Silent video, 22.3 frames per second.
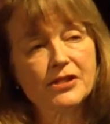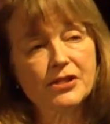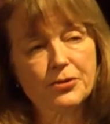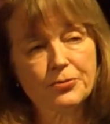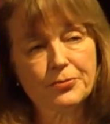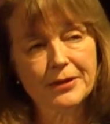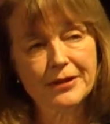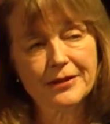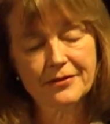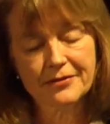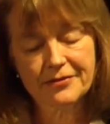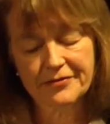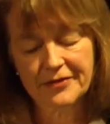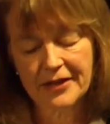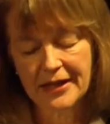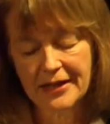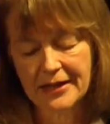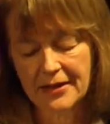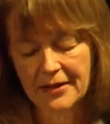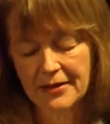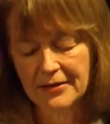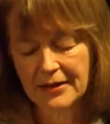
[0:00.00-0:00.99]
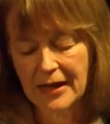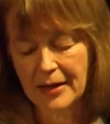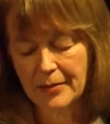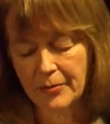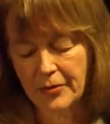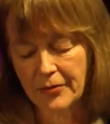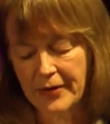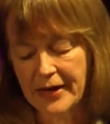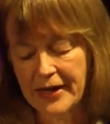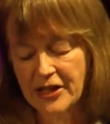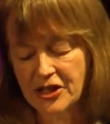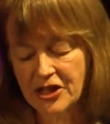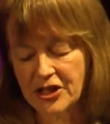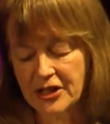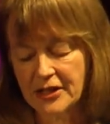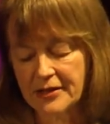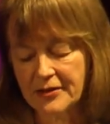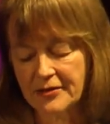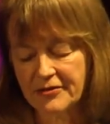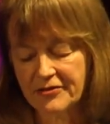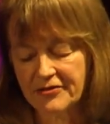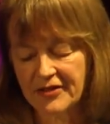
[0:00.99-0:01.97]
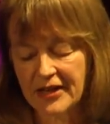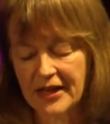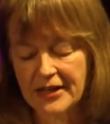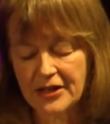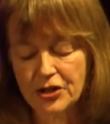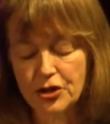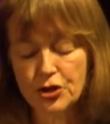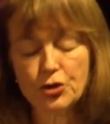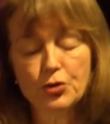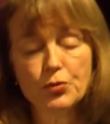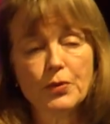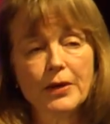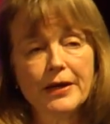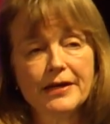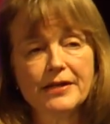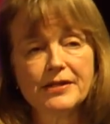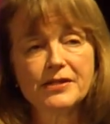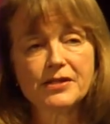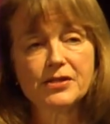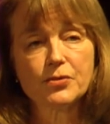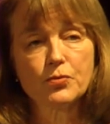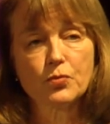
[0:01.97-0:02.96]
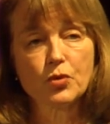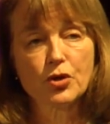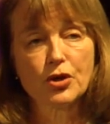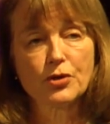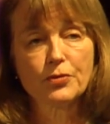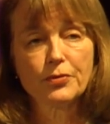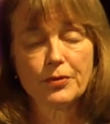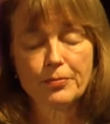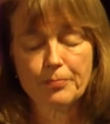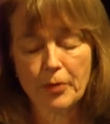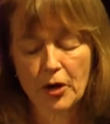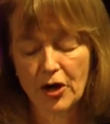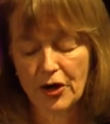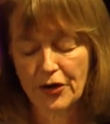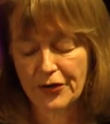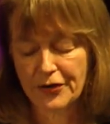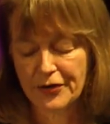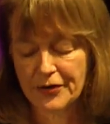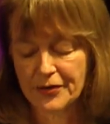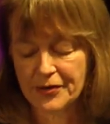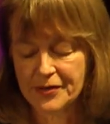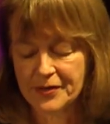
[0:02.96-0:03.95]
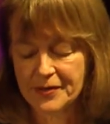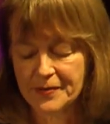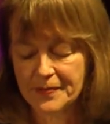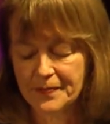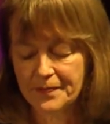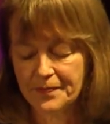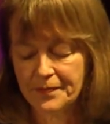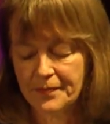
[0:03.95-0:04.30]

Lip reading: to redefine collaboration and find new ways to work with partners.